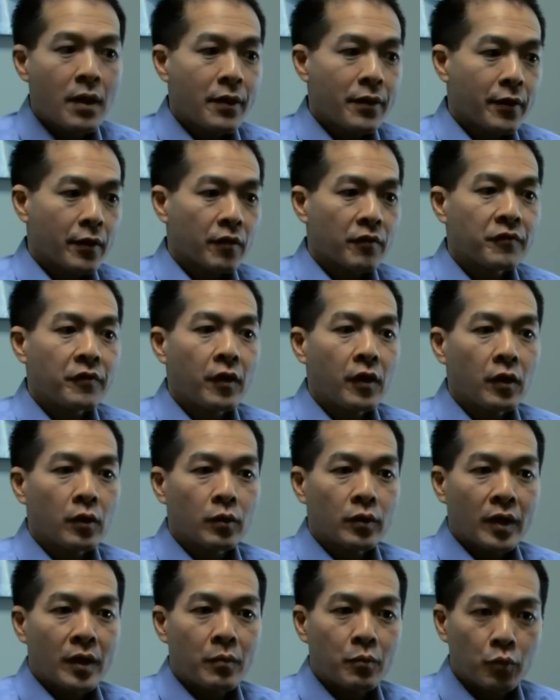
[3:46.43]
They're
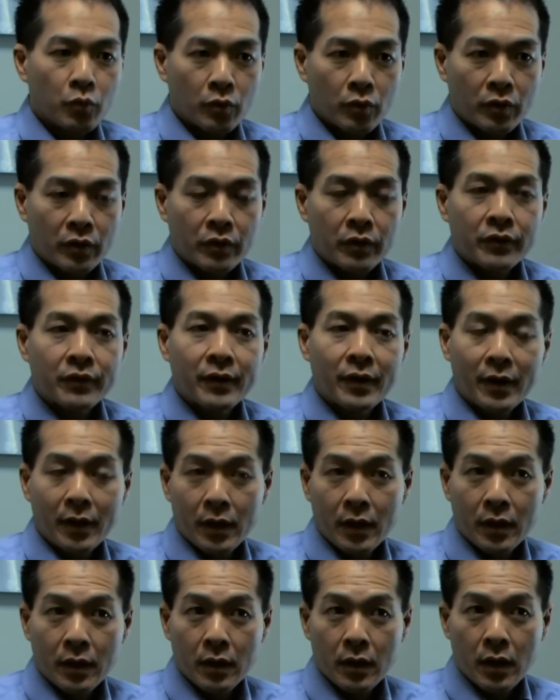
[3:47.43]
followed up with
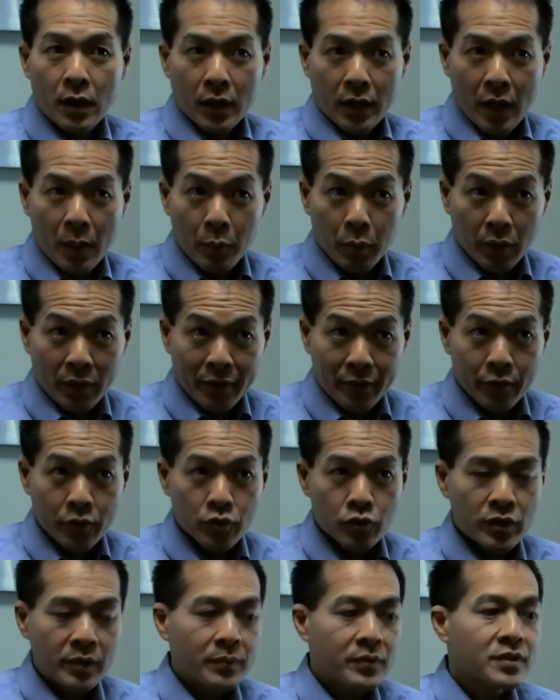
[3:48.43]
a couple other
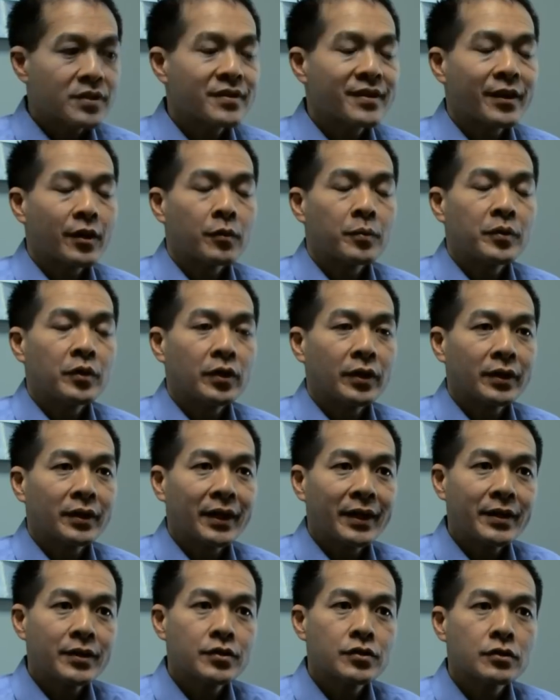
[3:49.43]
treatments, therapeutic
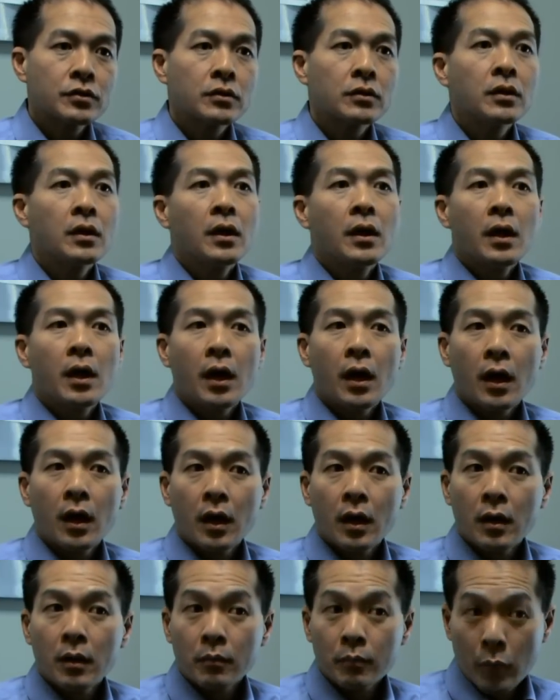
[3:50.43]
laser,
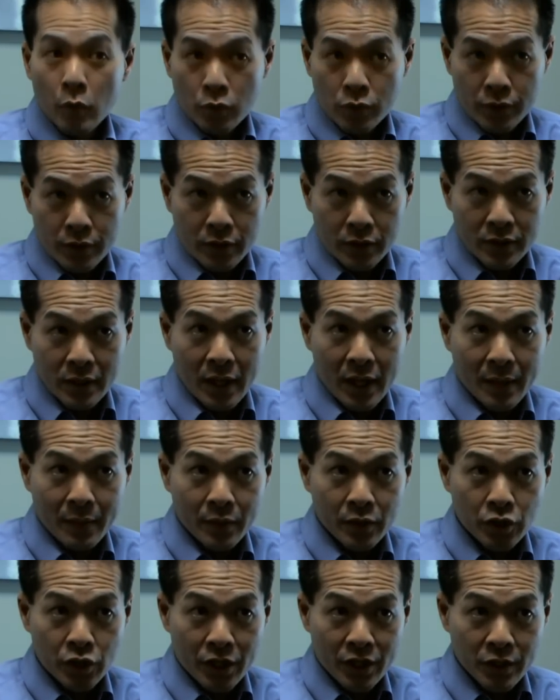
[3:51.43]
most of the time
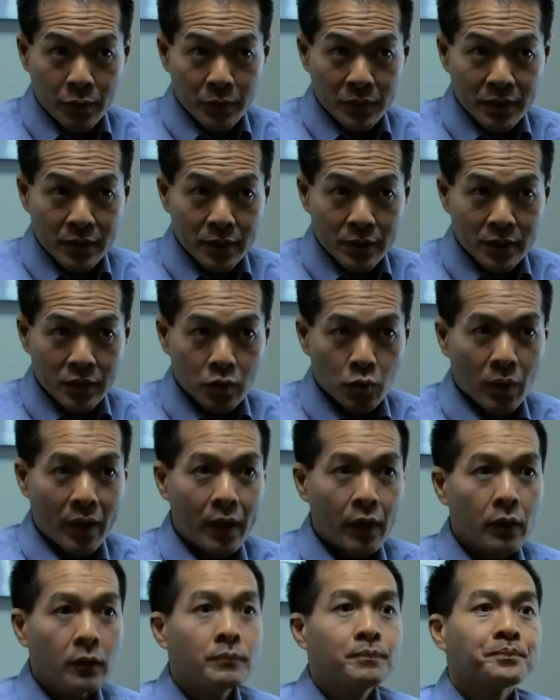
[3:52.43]
adjustments as
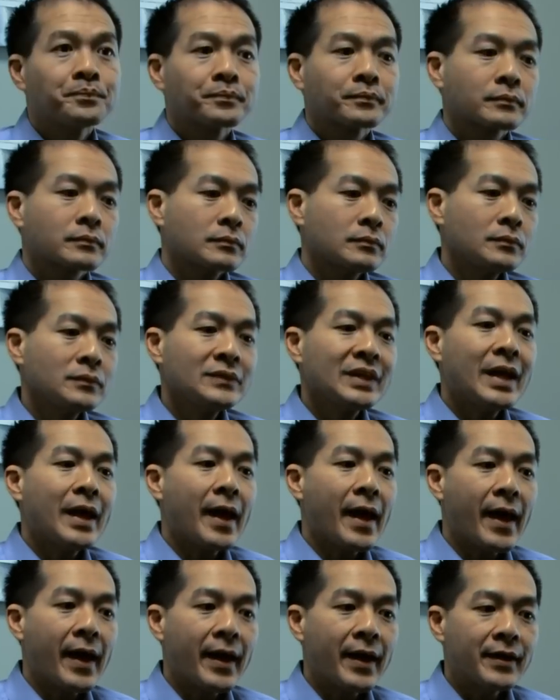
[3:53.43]
well,
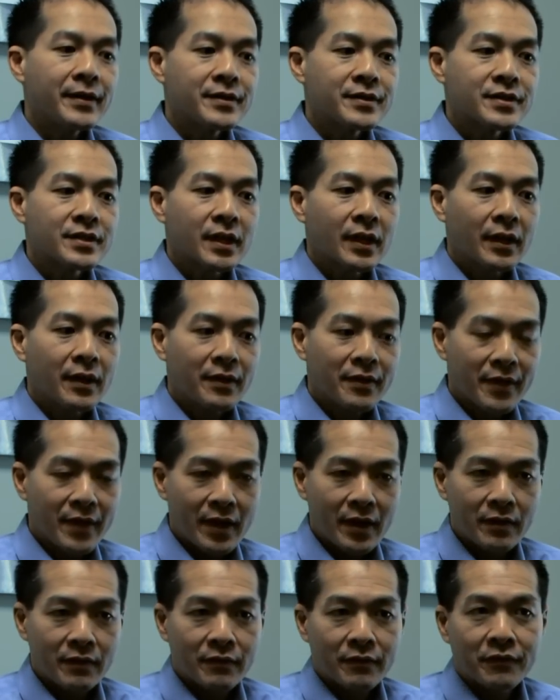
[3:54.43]
and
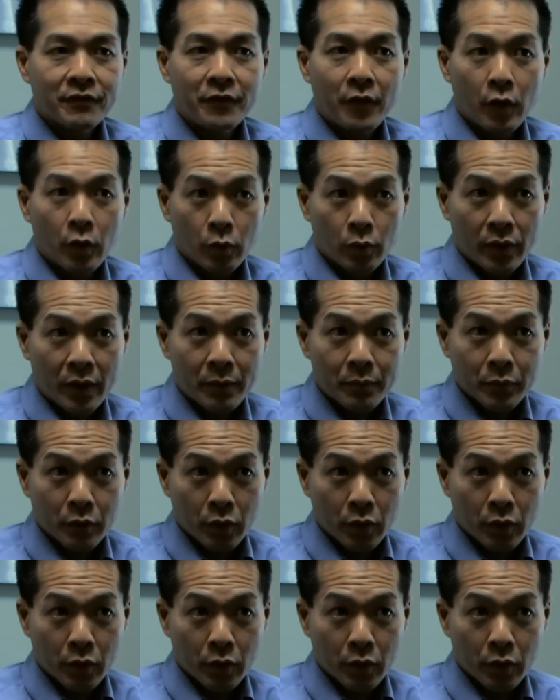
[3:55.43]
then followed up